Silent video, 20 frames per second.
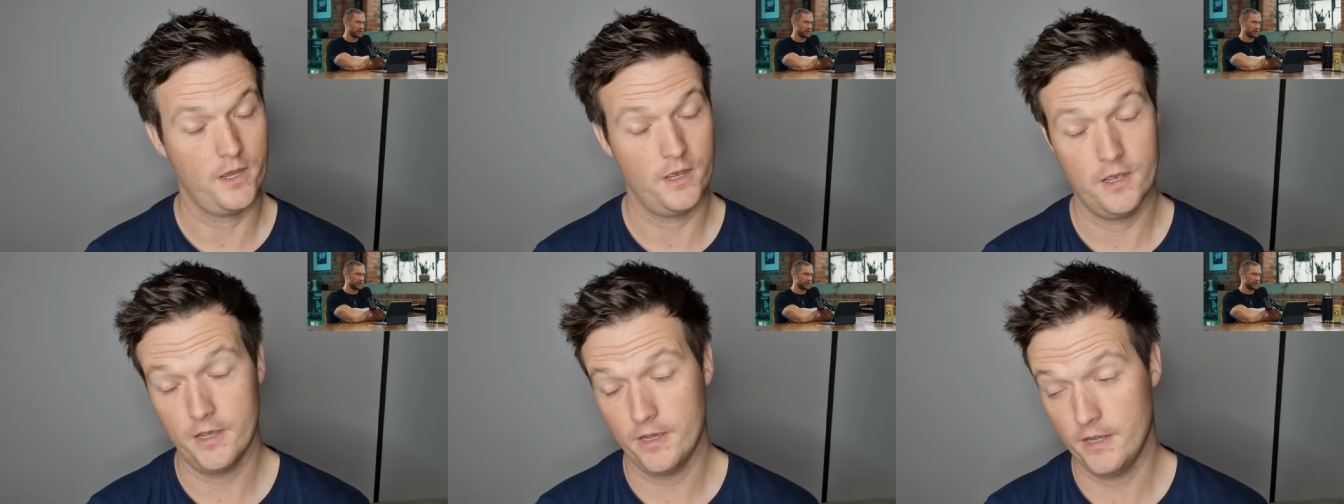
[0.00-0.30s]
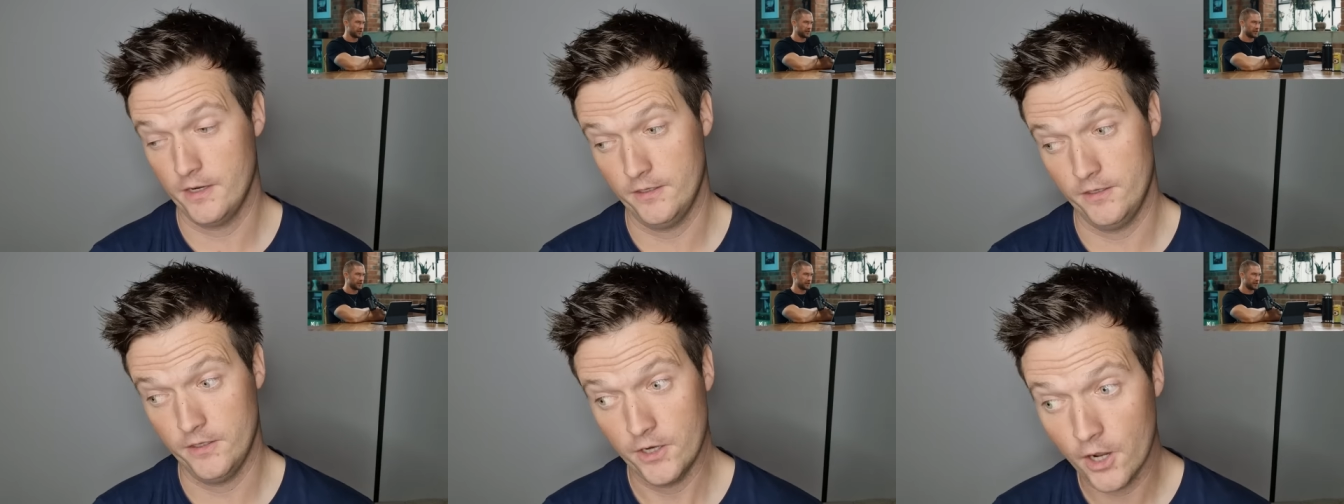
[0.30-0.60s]

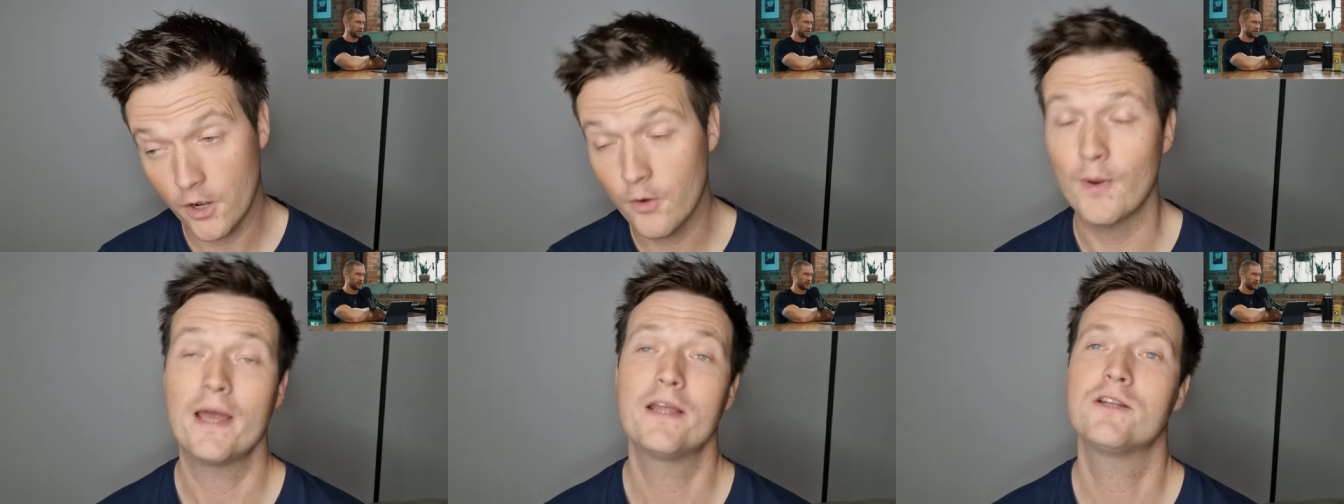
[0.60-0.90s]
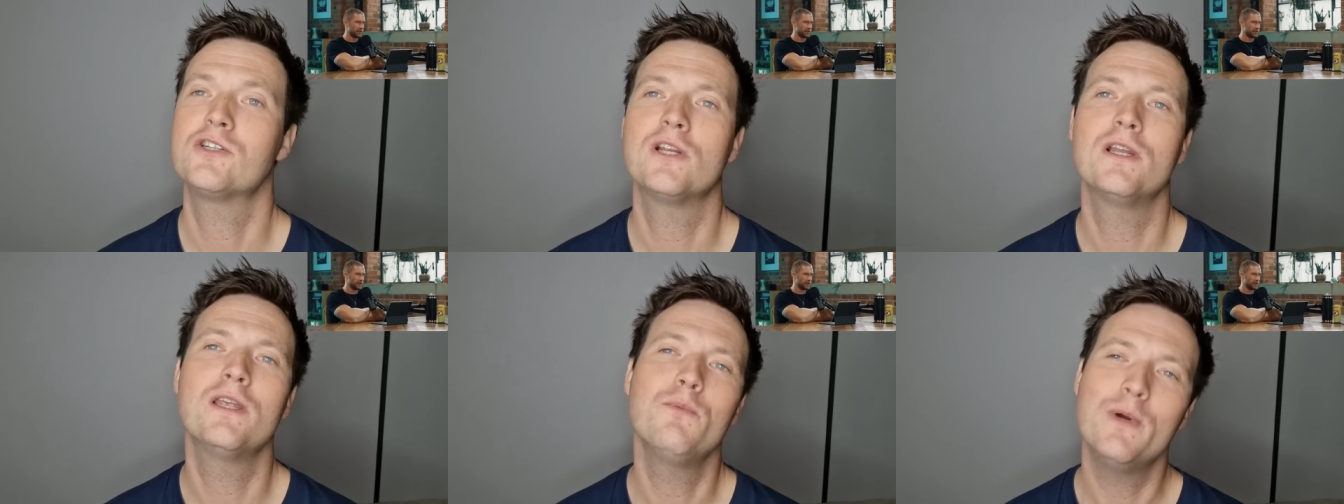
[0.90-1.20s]
No,
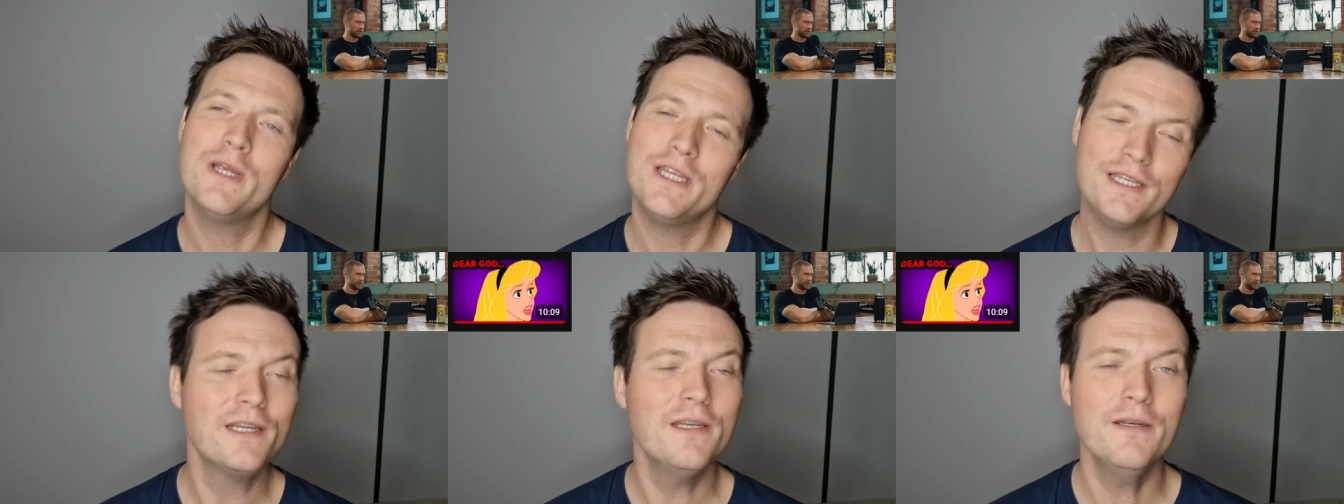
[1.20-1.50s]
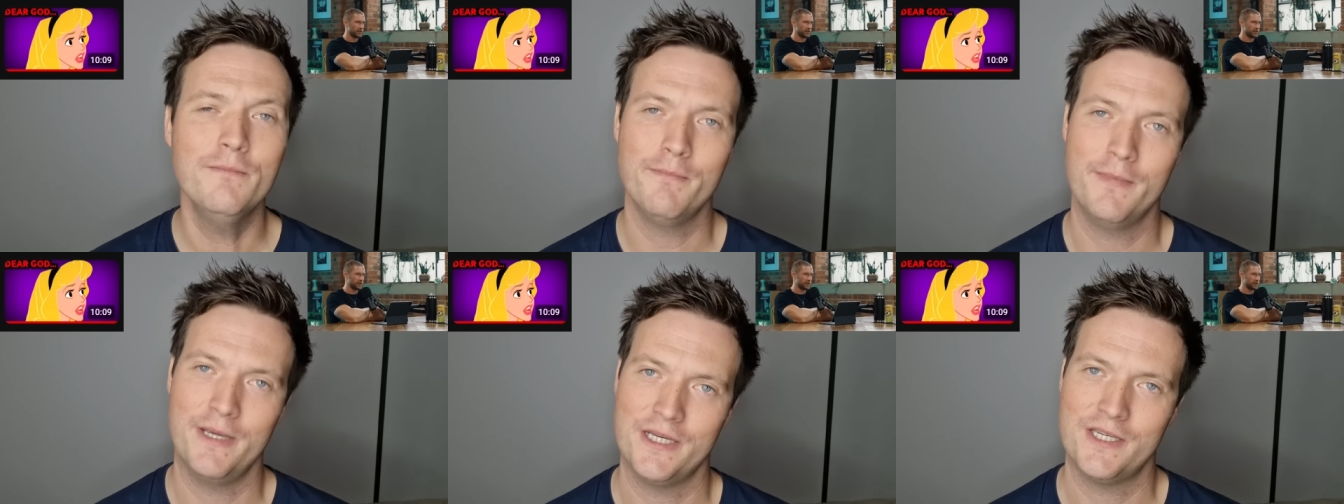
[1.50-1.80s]
actually, we
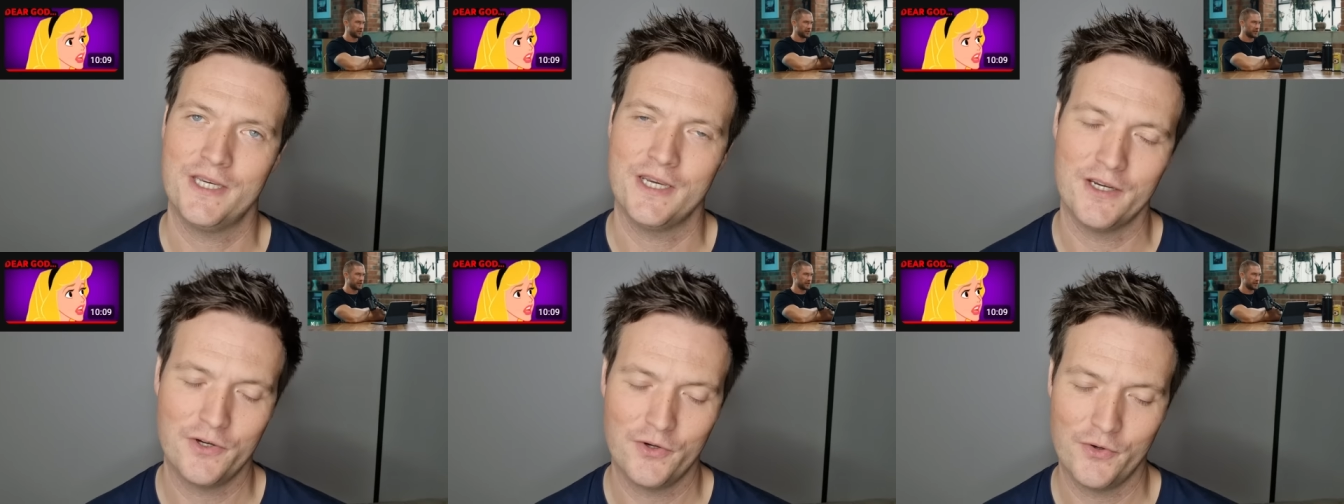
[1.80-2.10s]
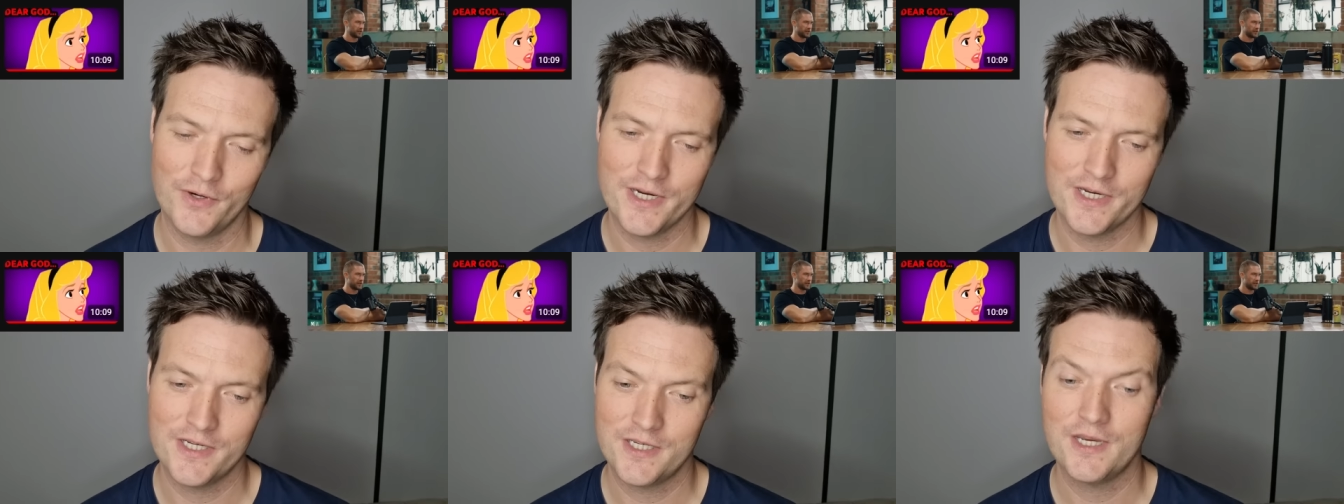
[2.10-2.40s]
didn't miss it,
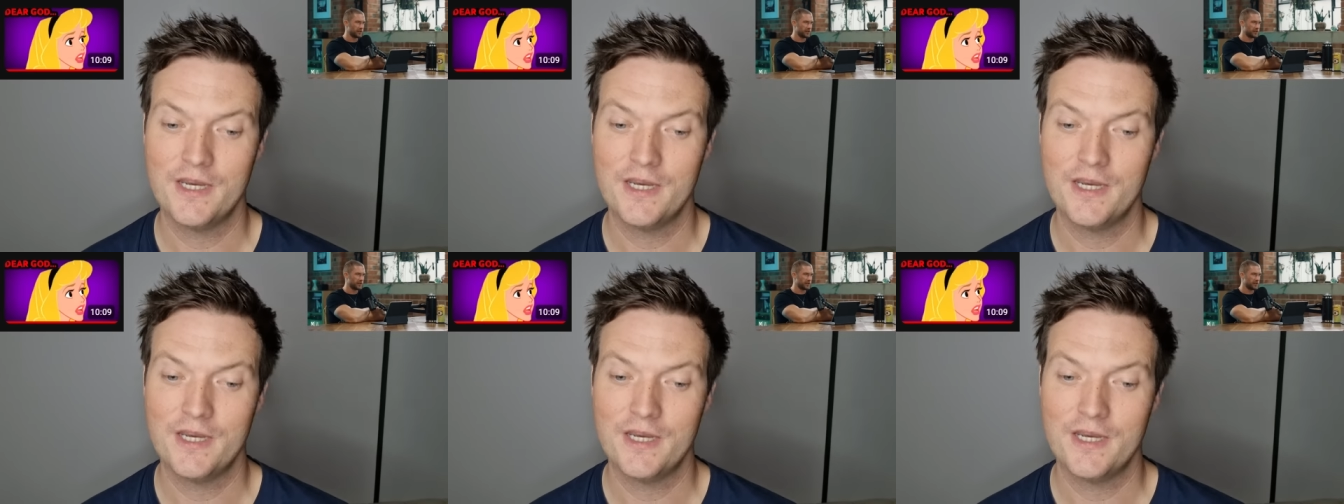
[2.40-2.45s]
Chris.